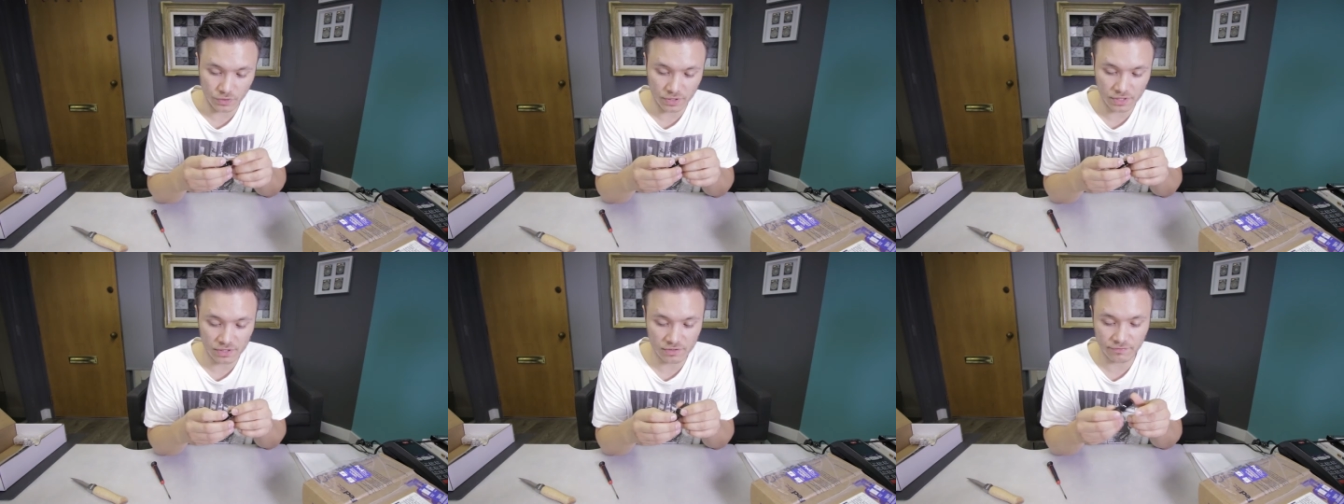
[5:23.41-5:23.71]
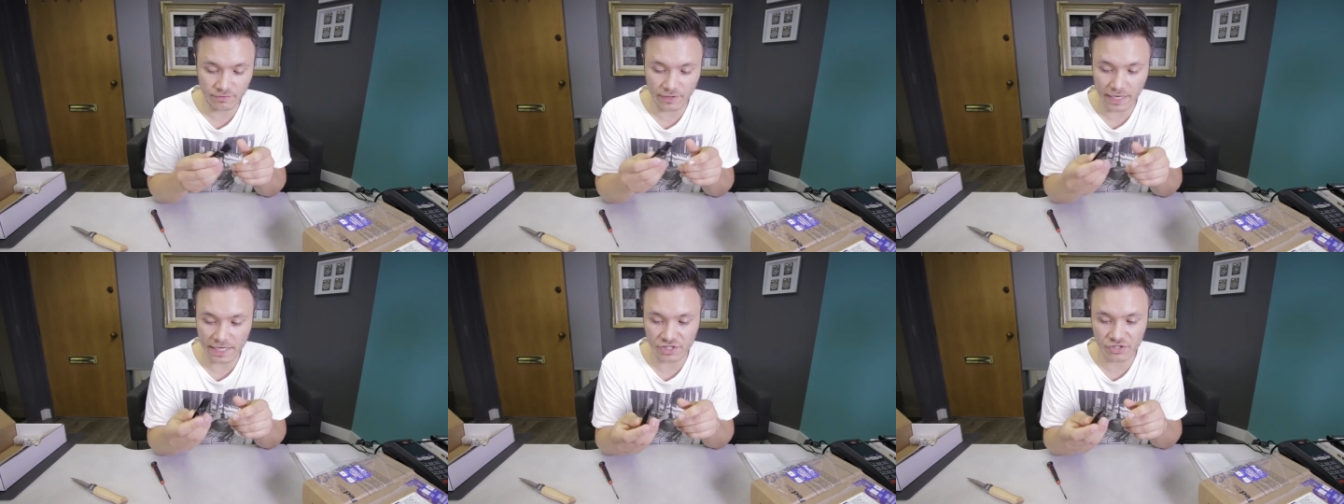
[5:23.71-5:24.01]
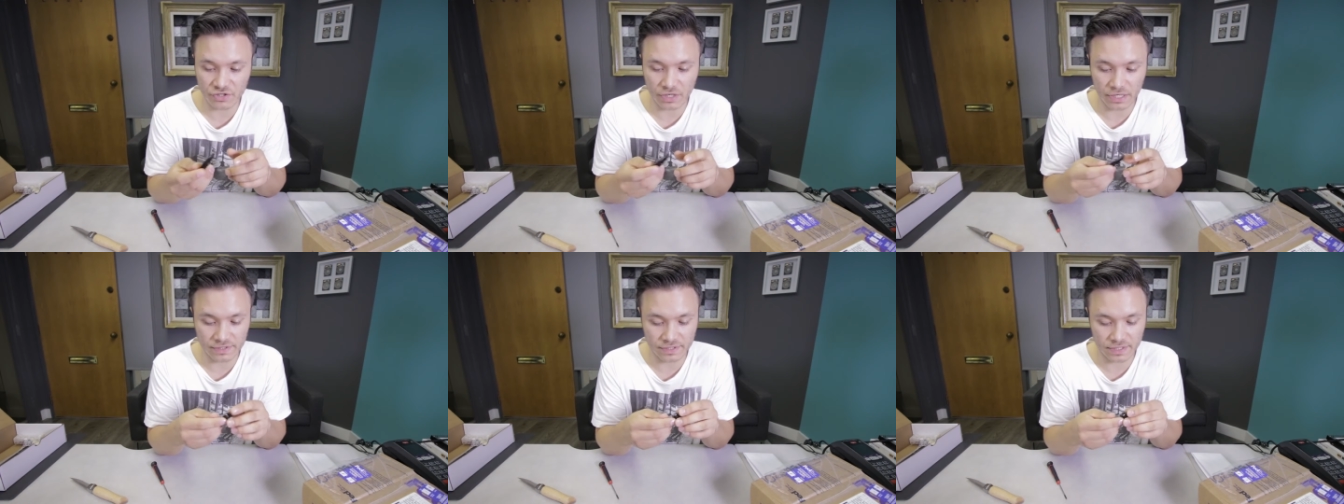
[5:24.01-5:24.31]
These flash
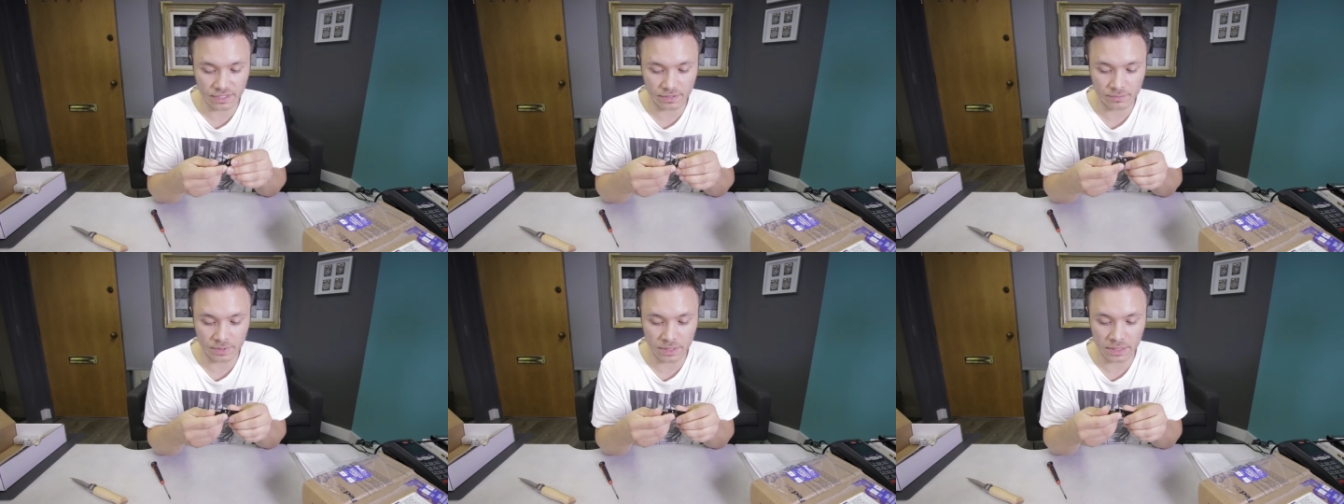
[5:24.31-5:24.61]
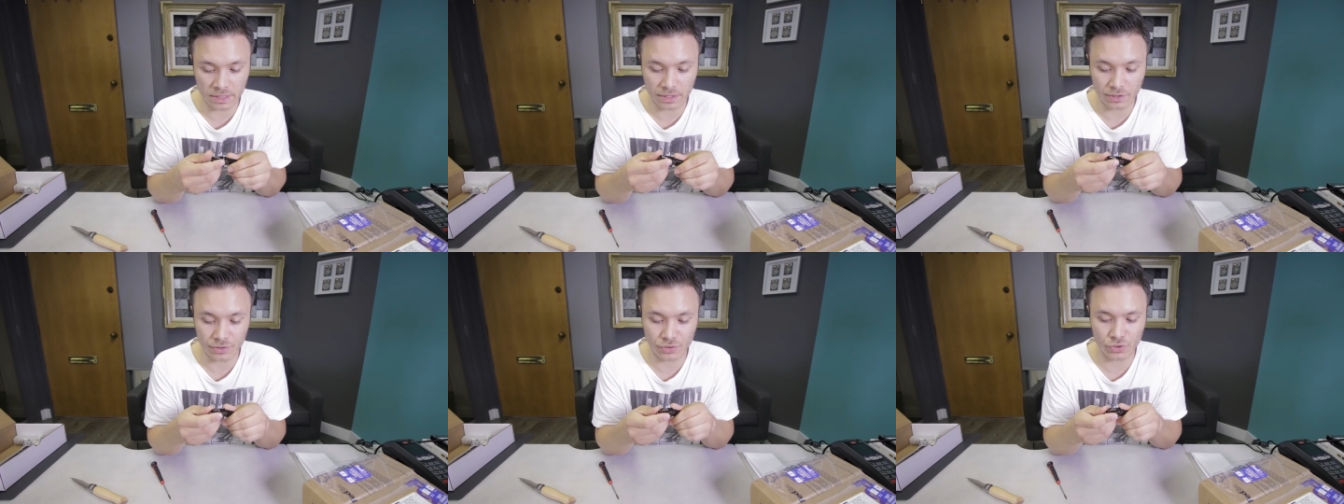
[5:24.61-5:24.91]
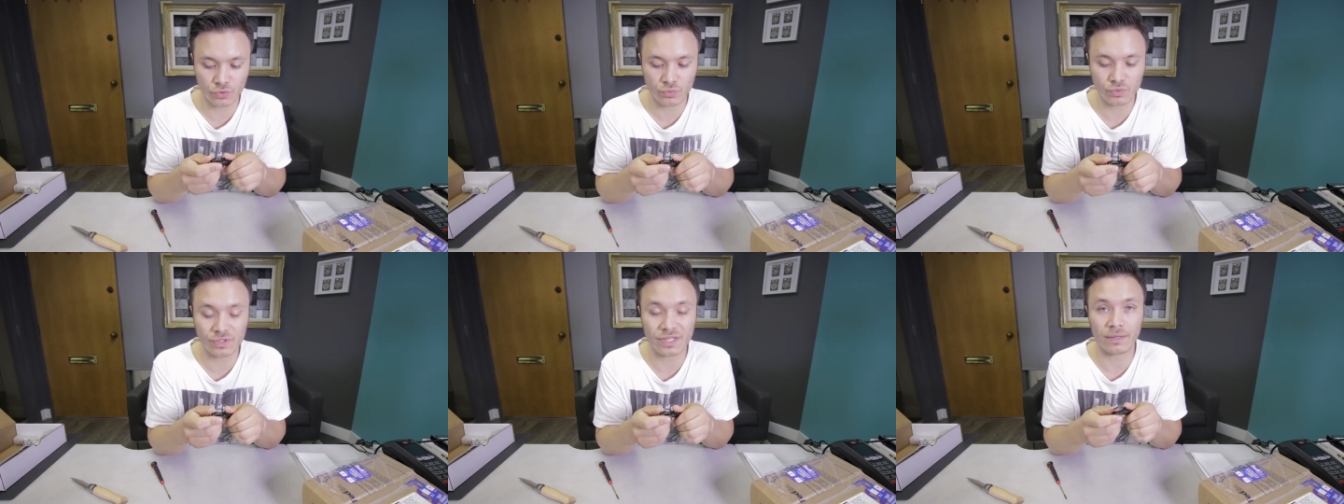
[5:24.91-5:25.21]
drives come in in
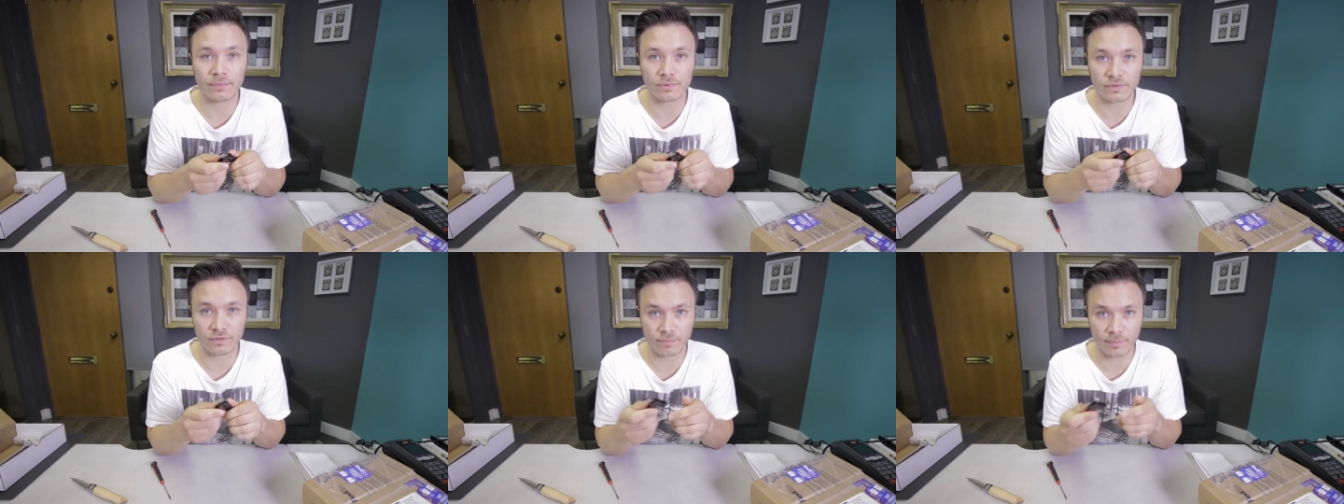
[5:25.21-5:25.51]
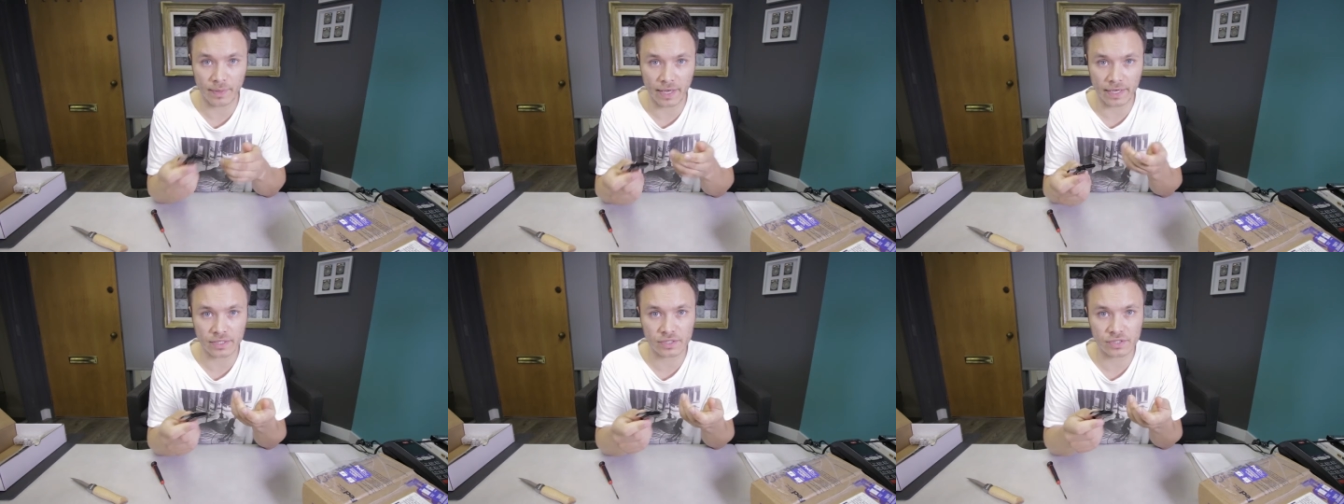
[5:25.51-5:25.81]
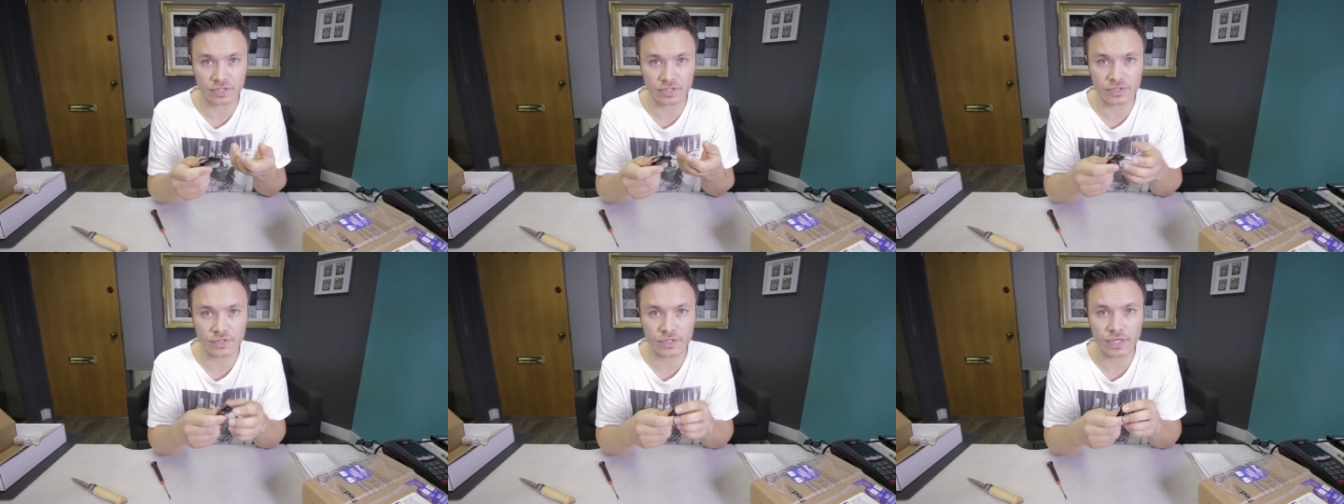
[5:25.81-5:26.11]
two types of
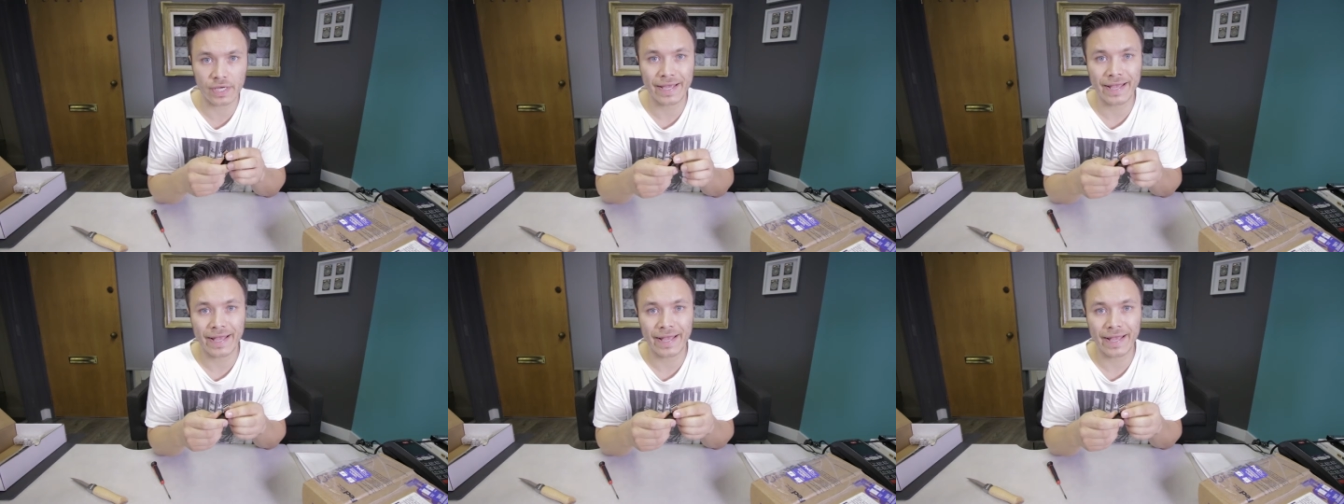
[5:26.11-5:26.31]
packages,